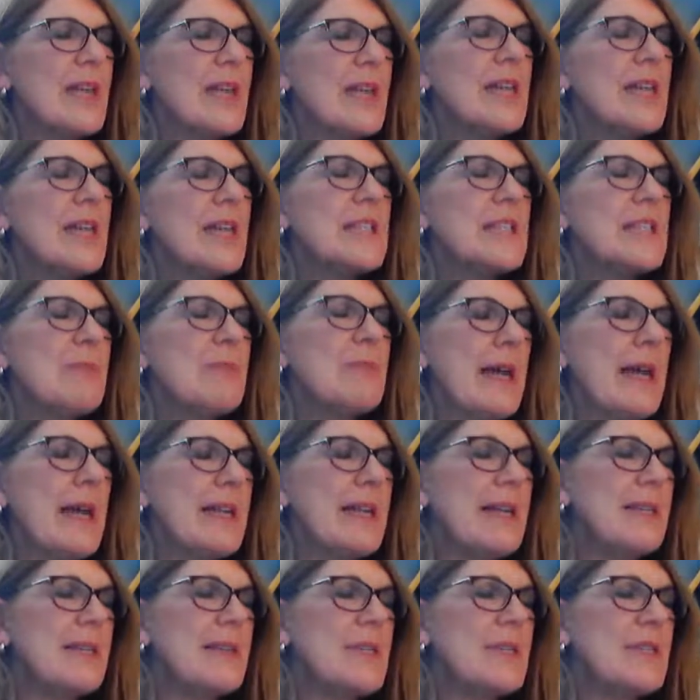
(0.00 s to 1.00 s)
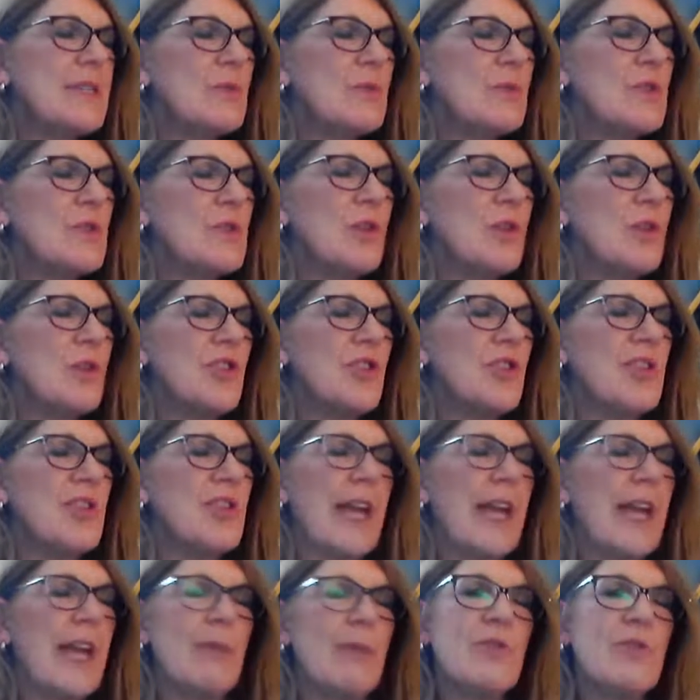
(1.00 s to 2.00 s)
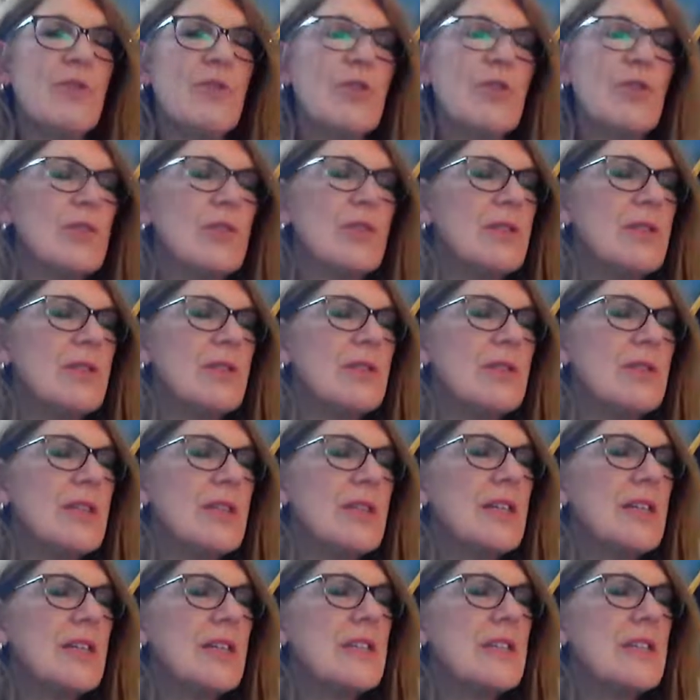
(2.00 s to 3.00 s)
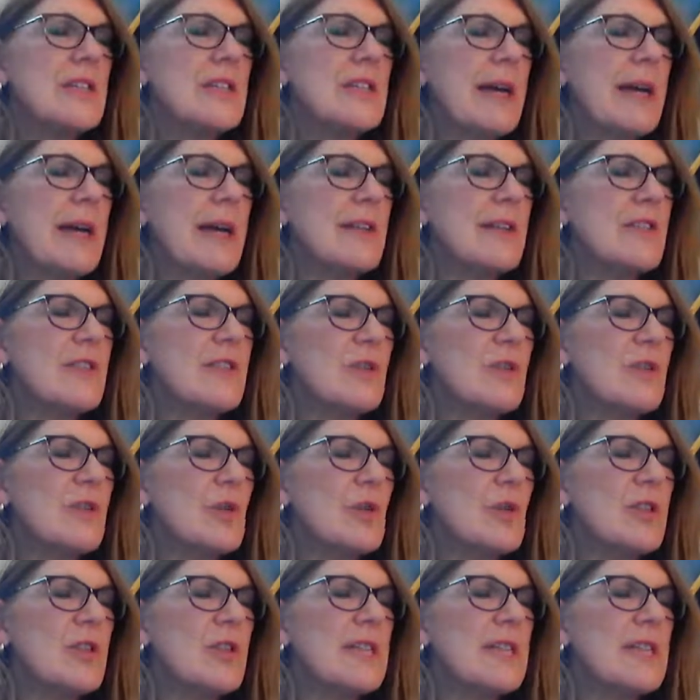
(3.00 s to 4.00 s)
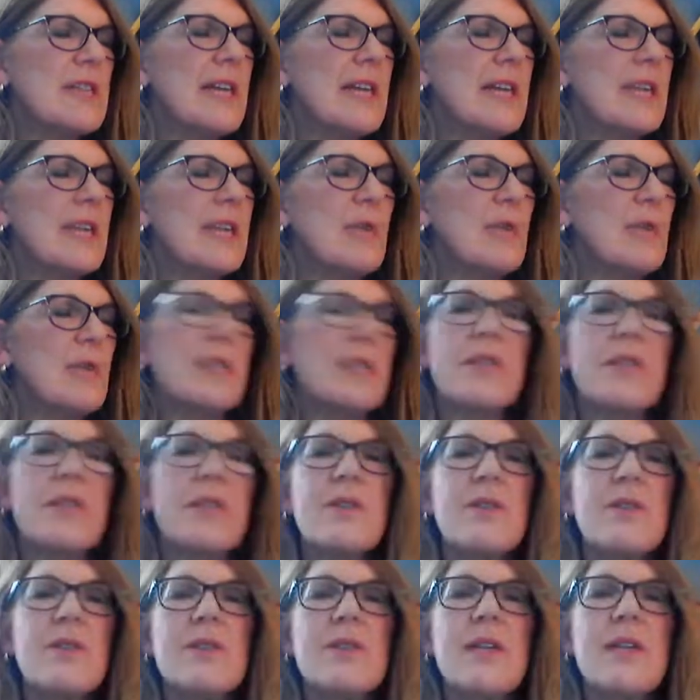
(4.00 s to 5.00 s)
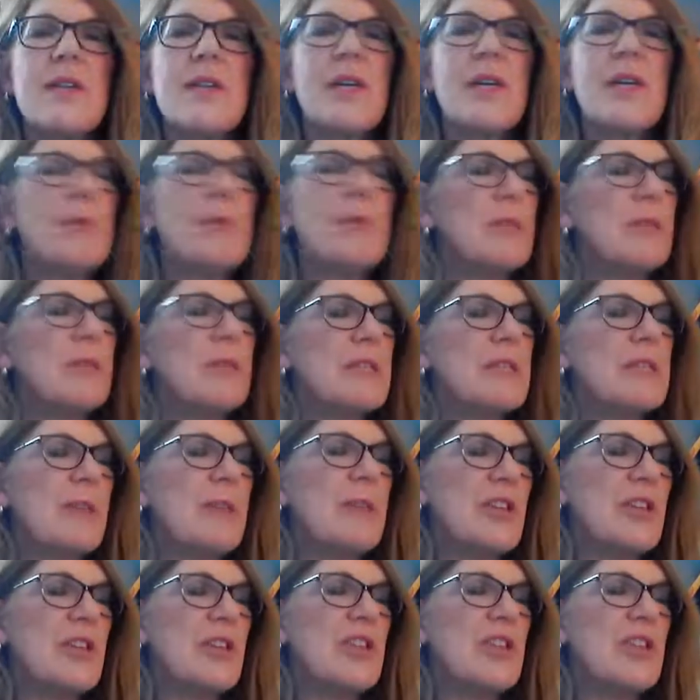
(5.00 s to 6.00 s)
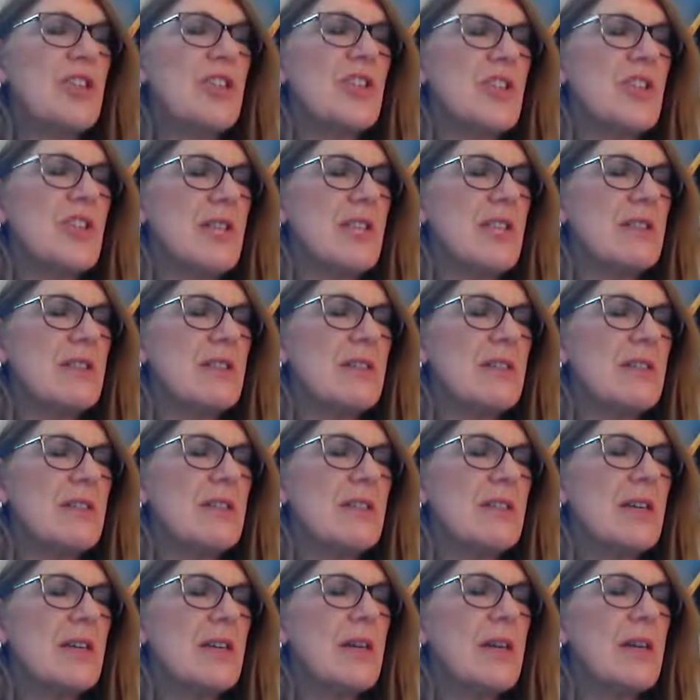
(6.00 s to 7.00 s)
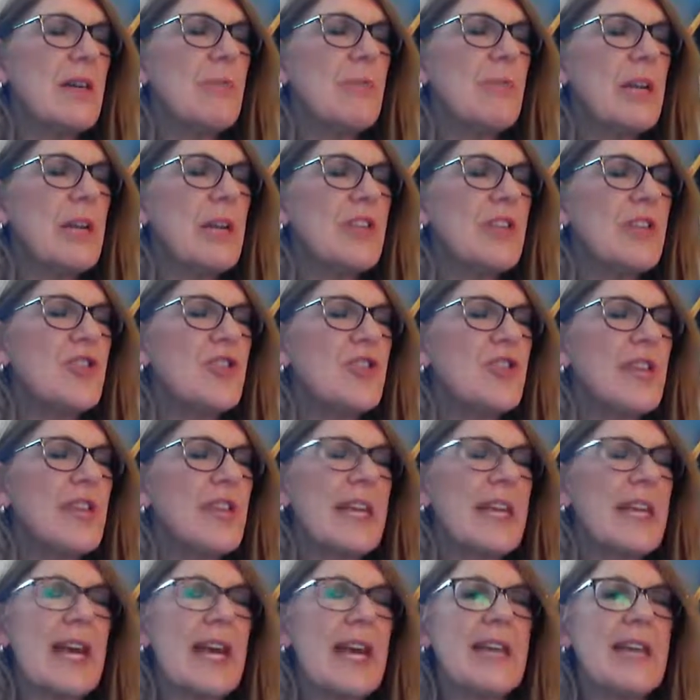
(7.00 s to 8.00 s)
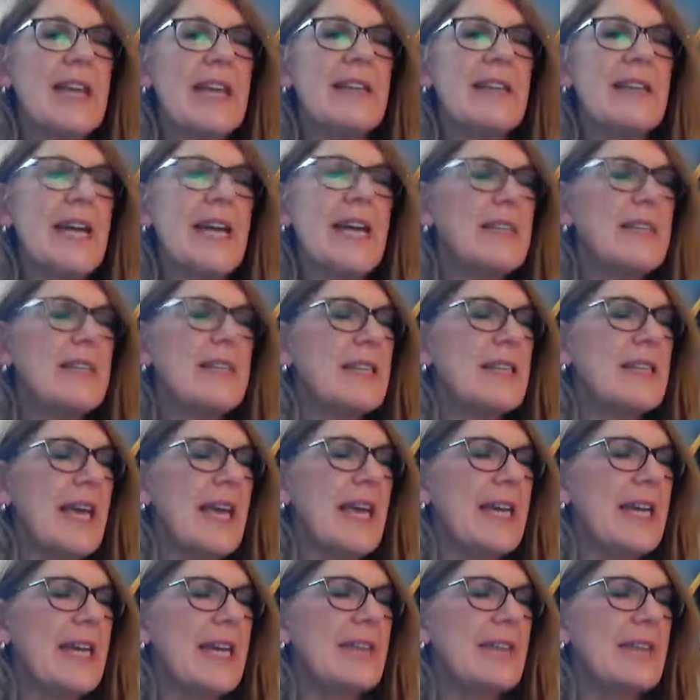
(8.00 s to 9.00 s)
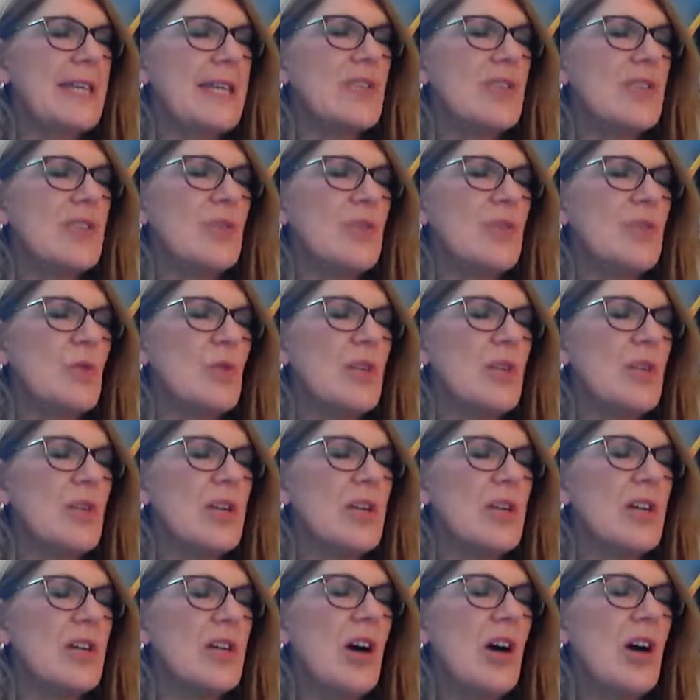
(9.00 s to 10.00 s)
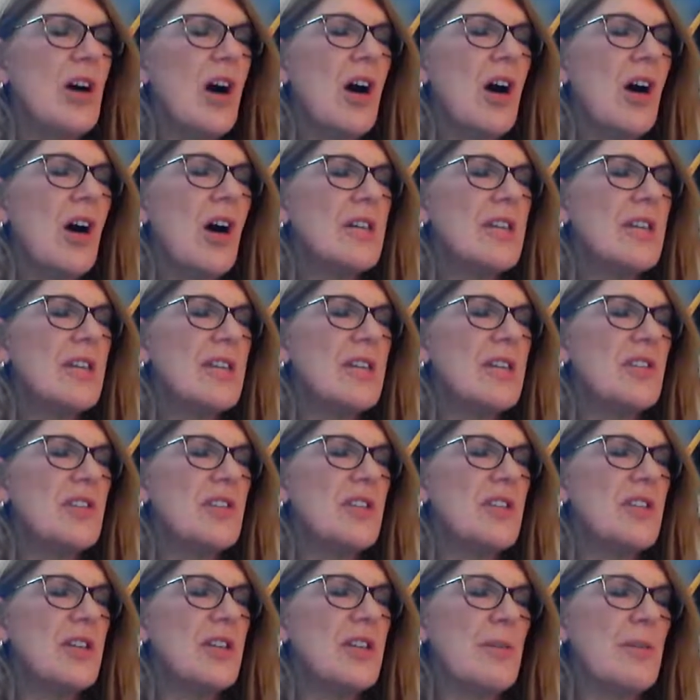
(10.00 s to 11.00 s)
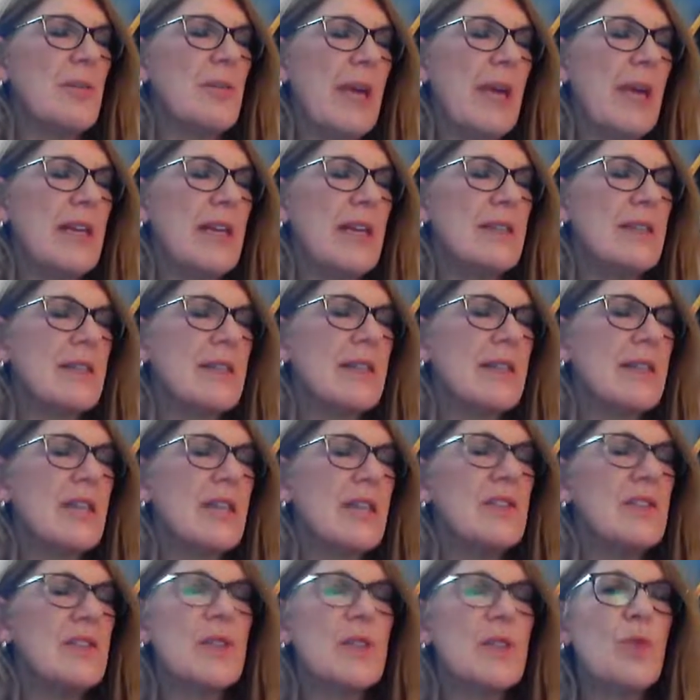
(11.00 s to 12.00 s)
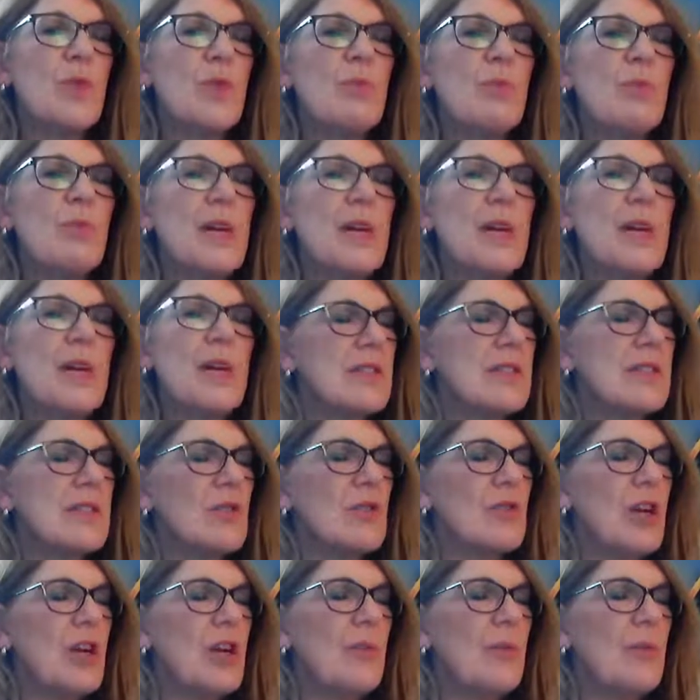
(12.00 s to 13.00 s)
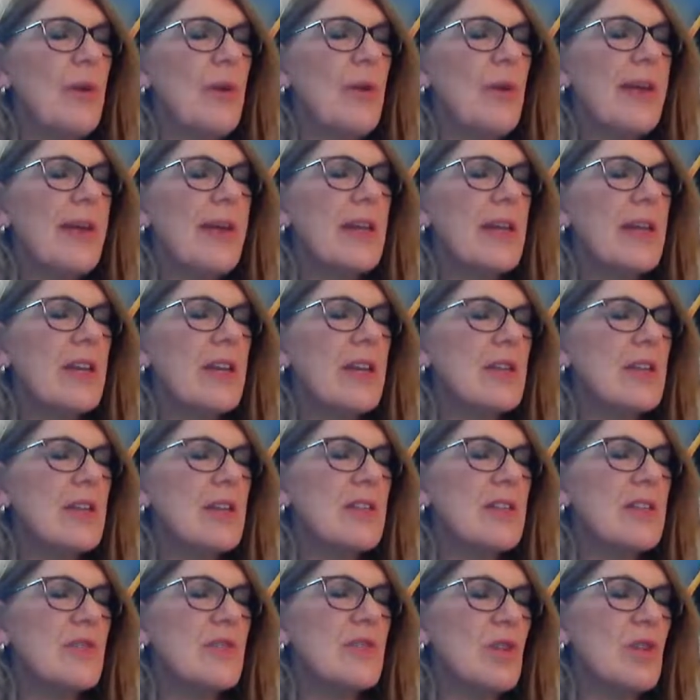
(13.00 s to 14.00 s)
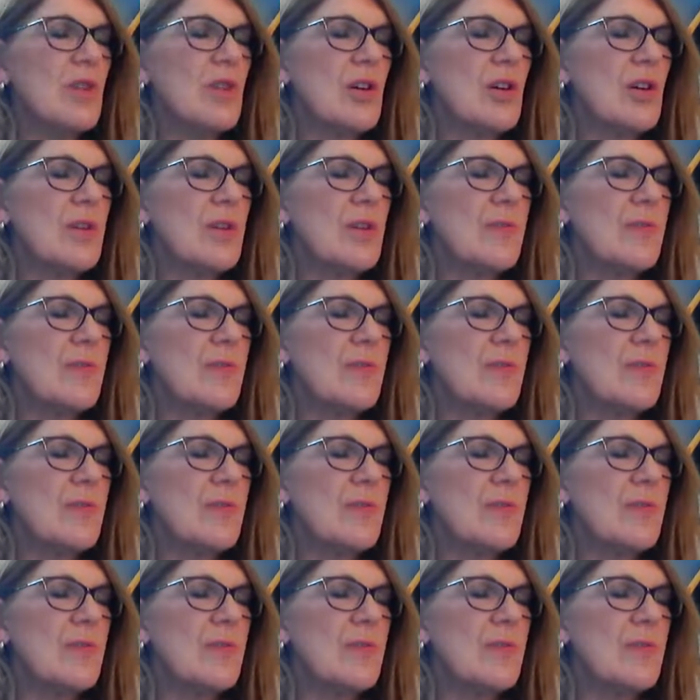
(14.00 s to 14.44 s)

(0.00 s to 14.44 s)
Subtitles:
Speckless was what she aimed for. Speckless floors and windows, but especially sheets, plunged again and again into water hot as she could make it, soap and scrub, knuckles raw,